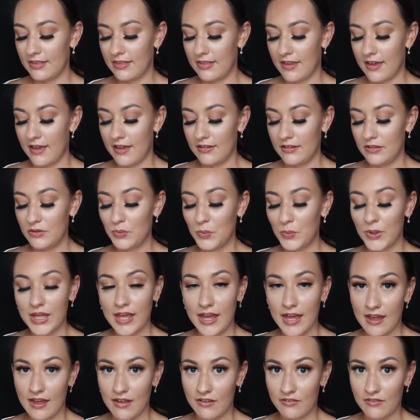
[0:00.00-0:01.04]
Then we
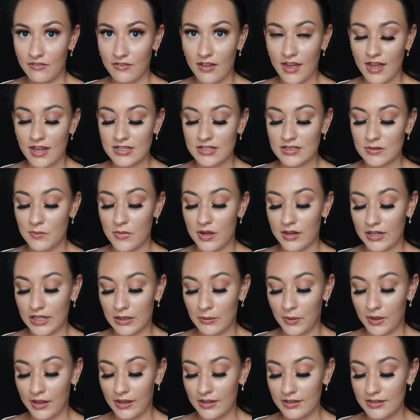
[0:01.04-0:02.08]
have endomani
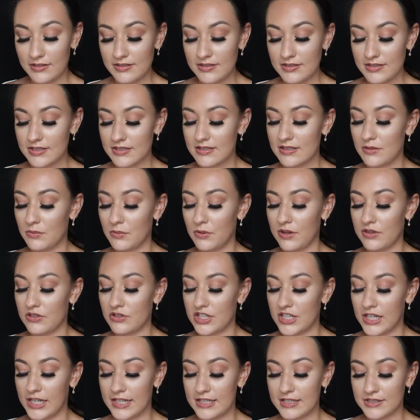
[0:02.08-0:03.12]
beans with
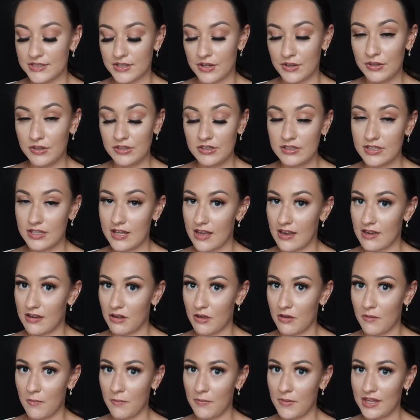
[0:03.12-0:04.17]
chilli salt and
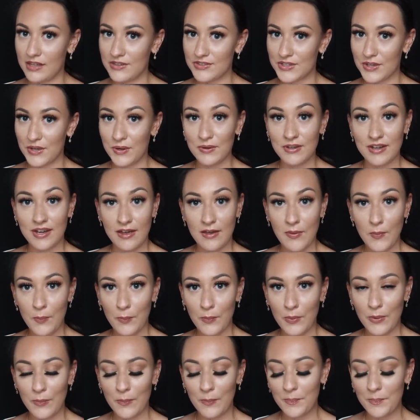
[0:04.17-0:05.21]
a miso dip.